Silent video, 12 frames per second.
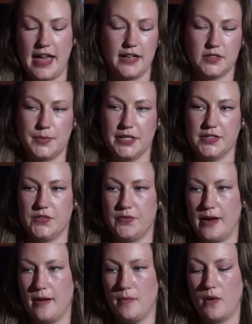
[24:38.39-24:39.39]
experts
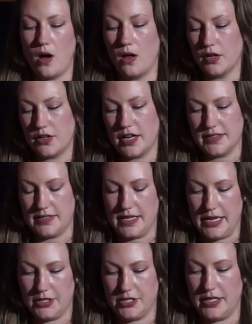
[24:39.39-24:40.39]
from all across the
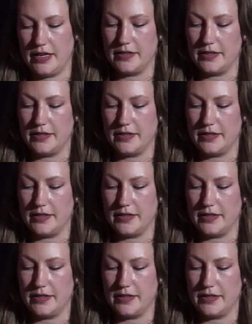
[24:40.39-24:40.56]
nation,